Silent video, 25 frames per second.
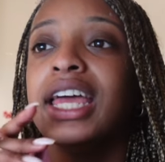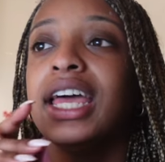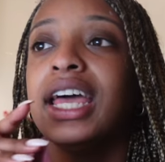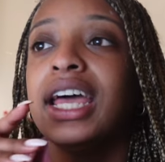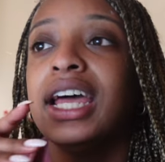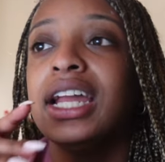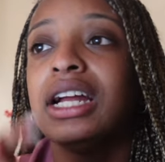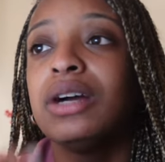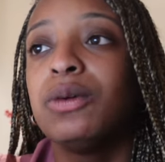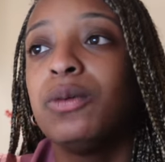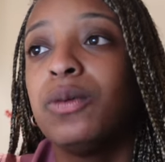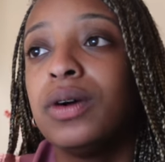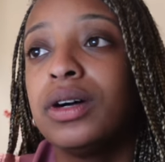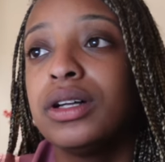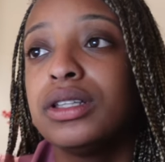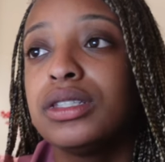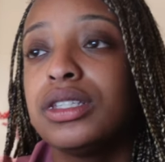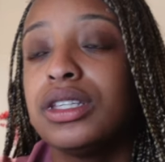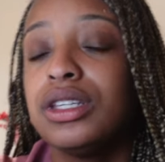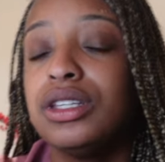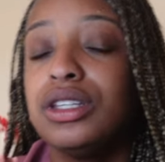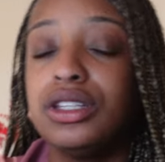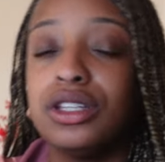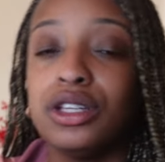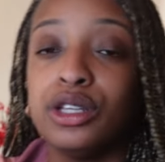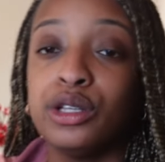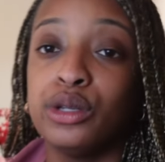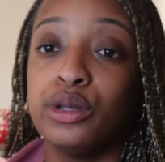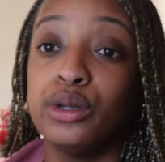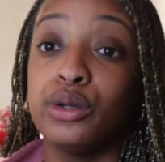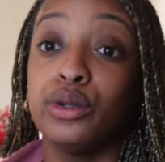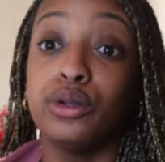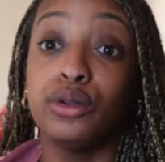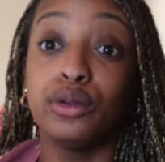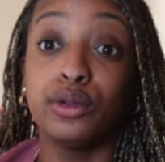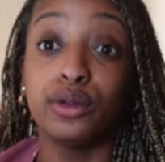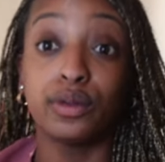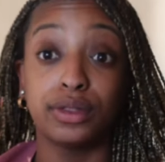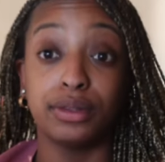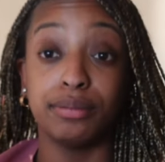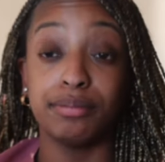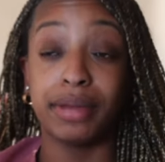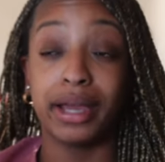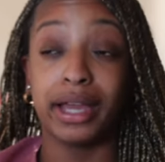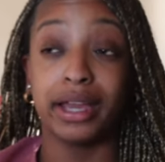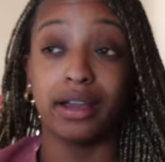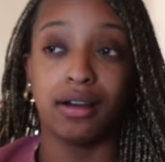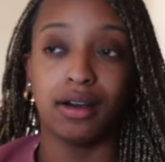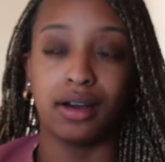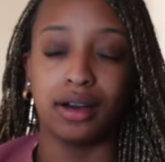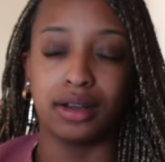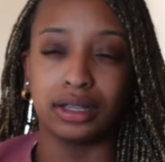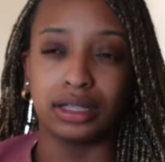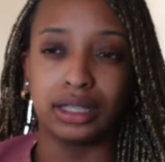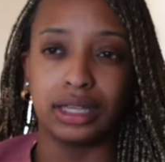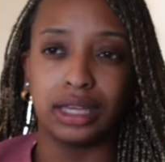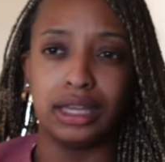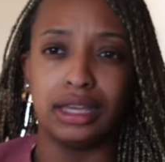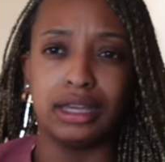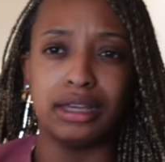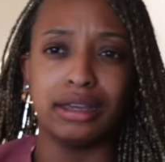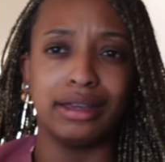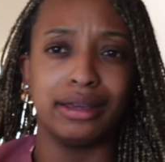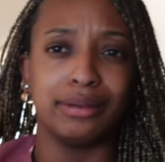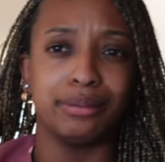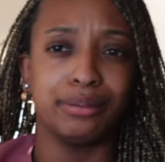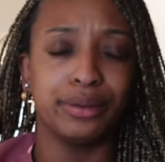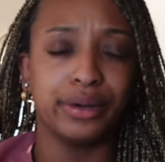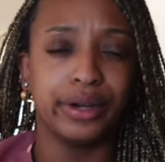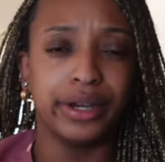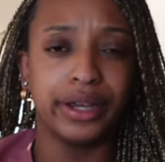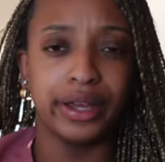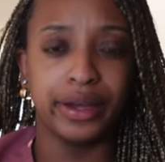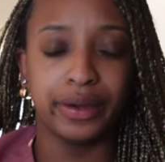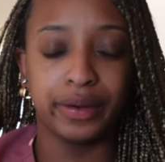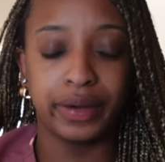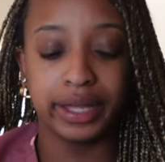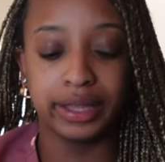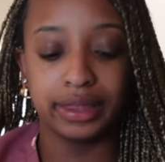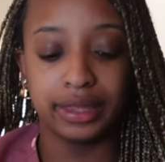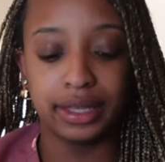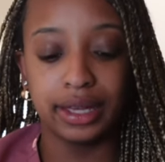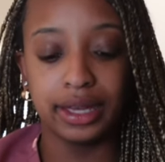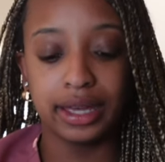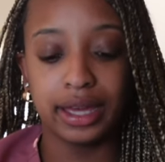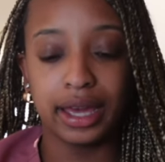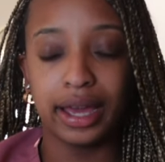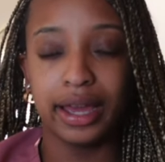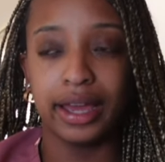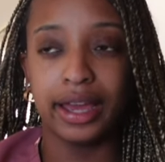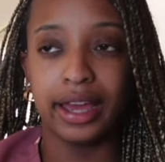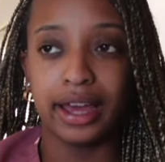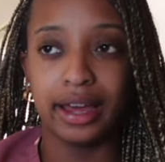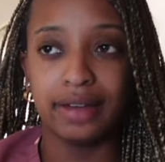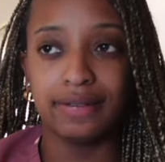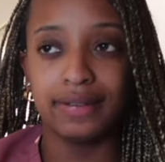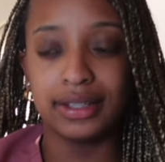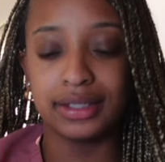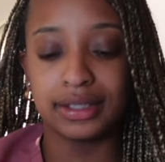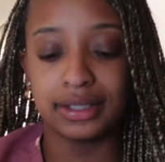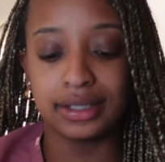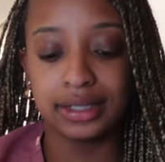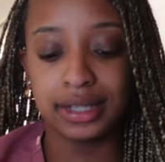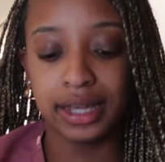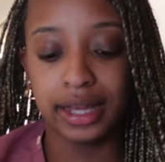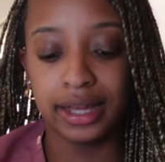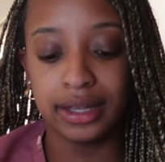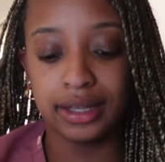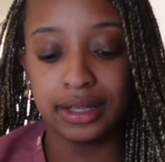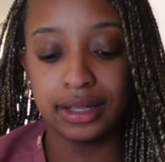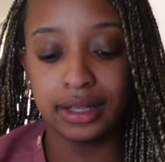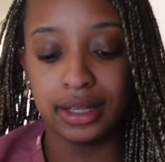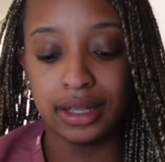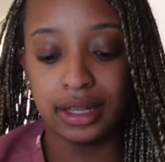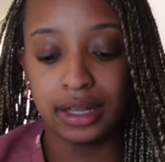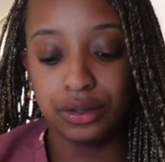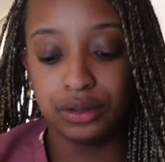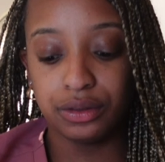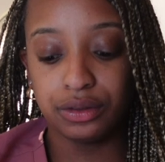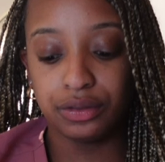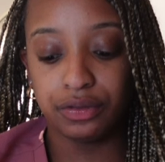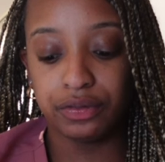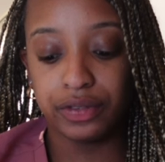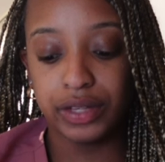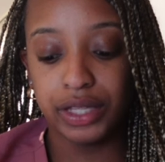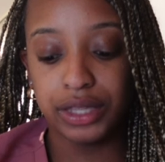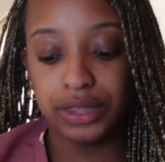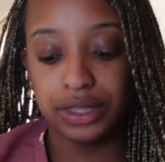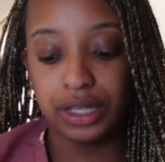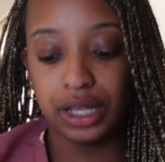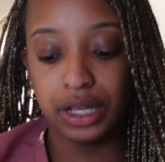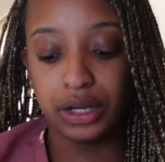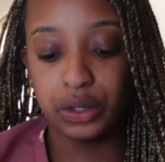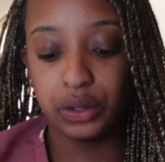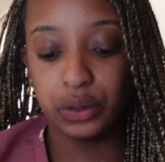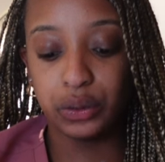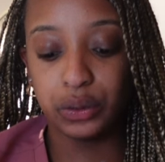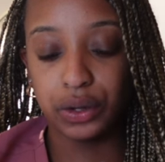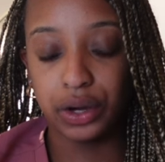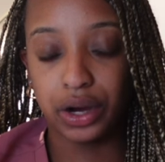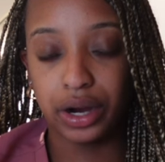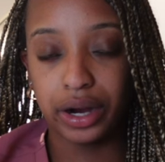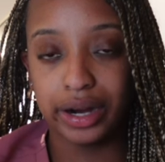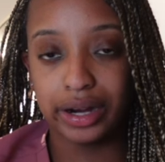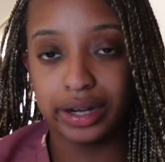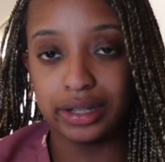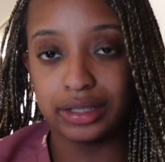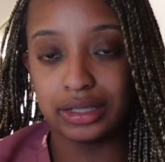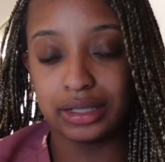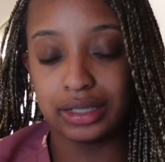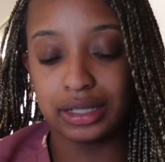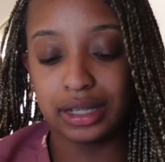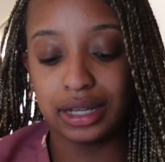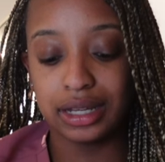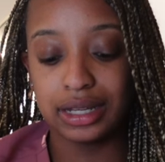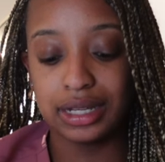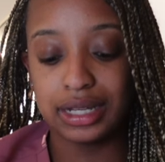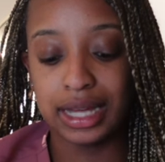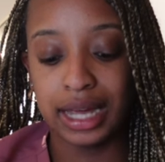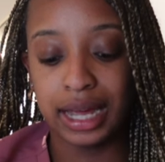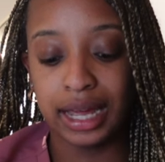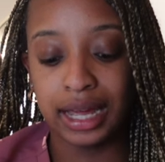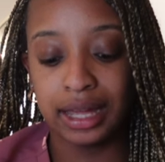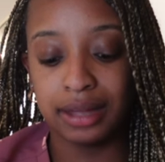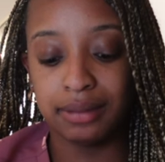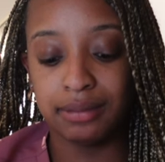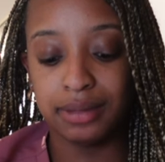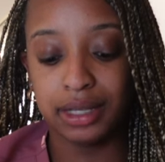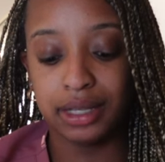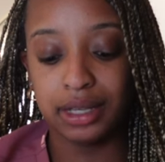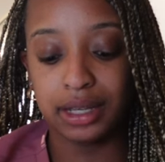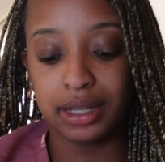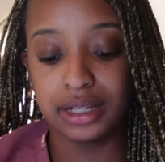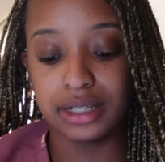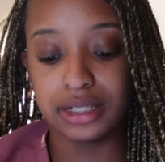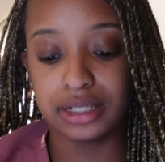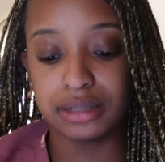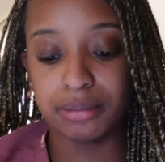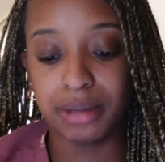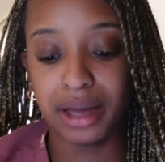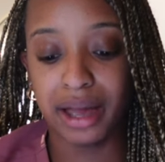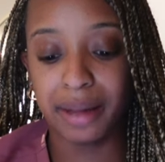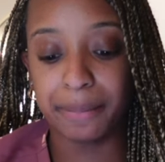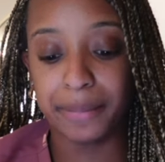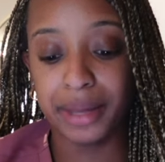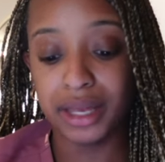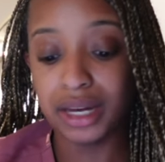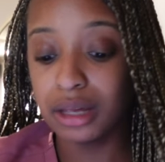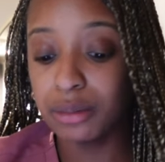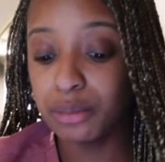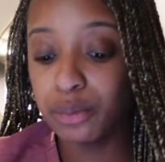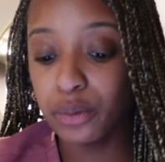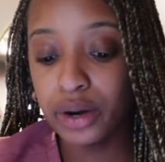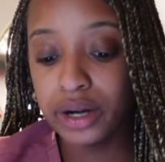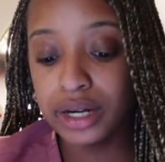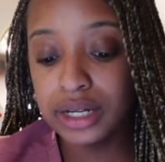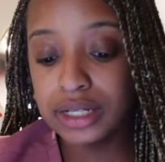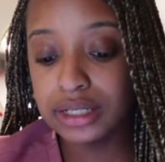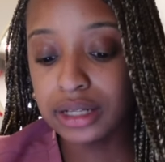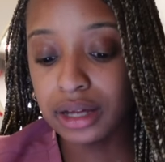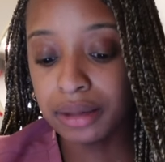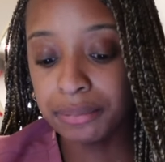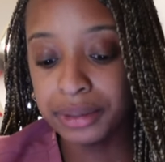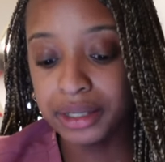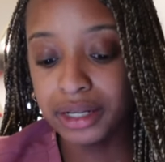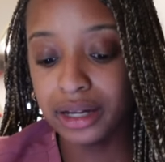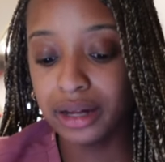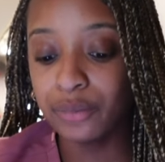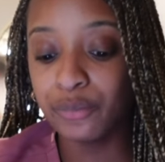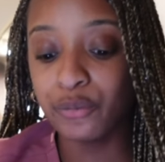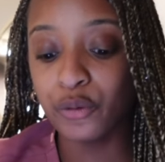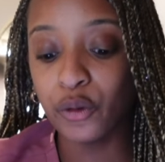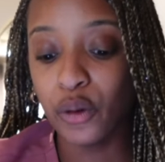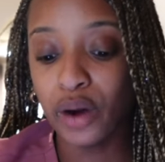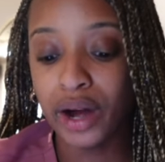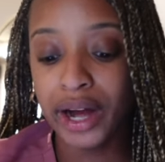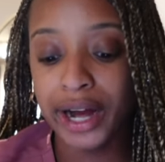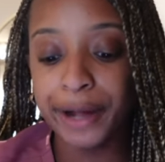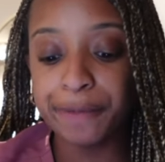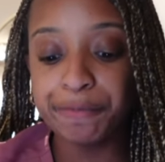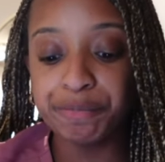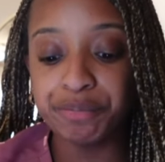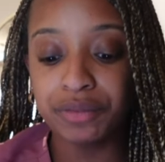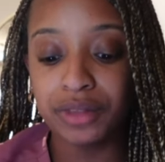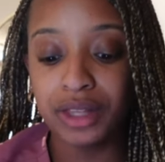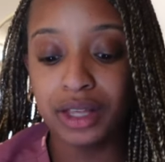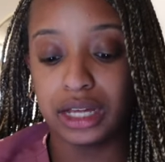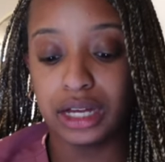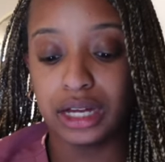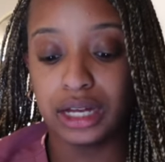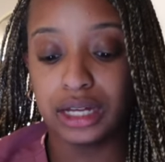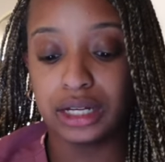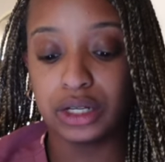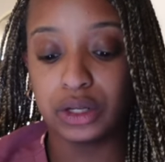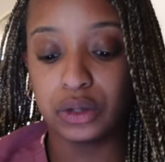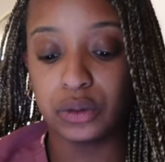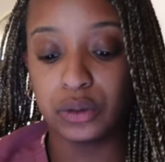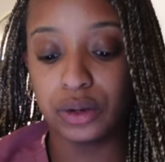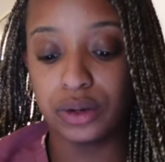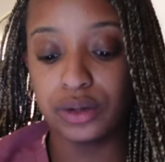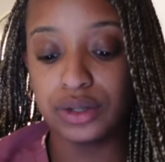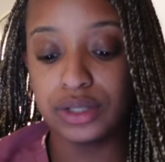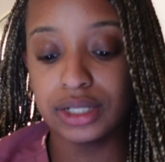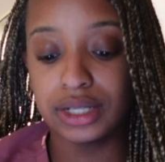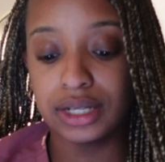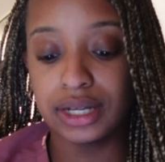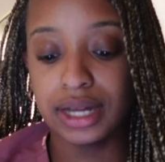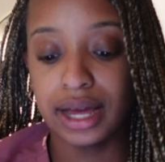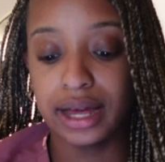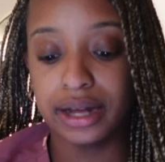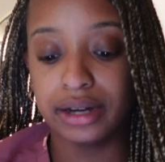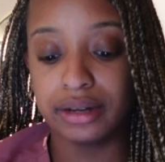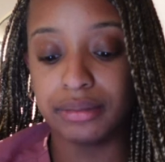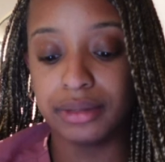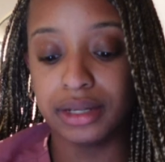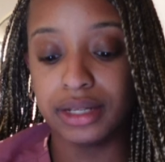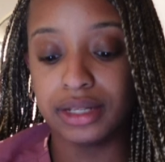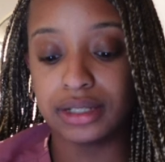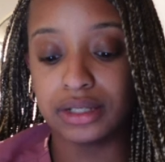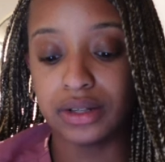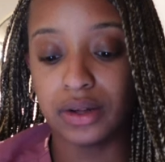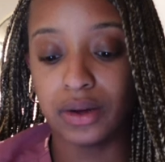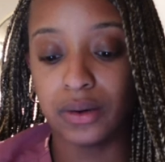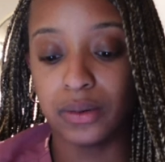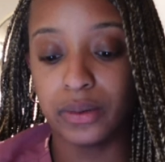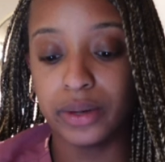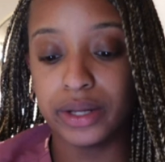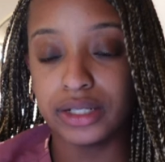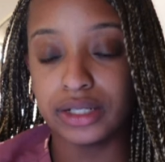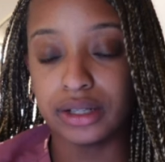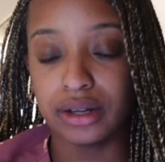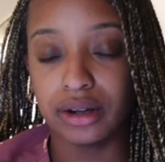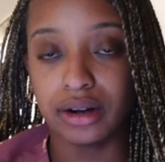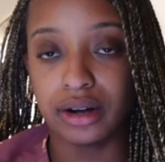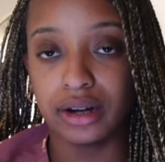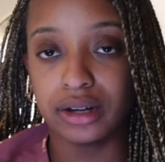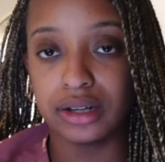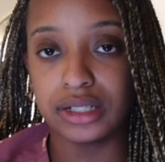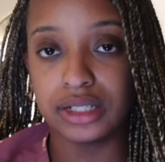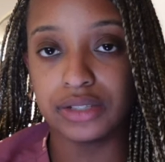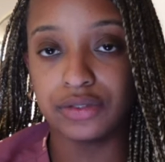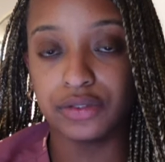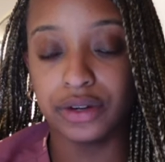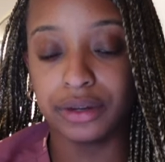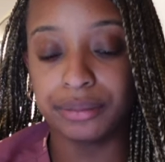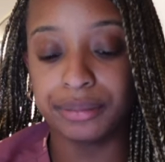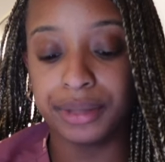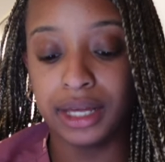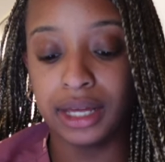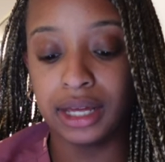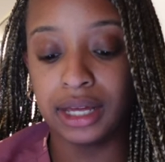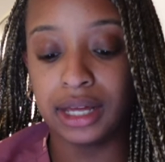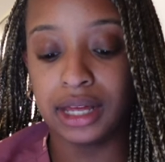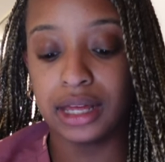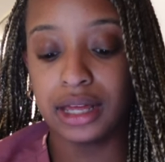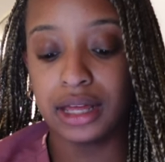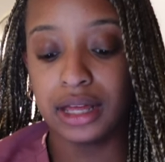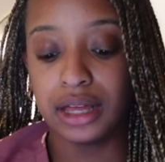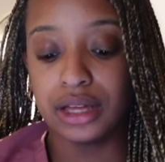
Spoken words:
And I want to do my Anki embryo. I think I have it set to 50 new cards a day because my mini board is coming up for it. And gross anatomy is always the hardest for me.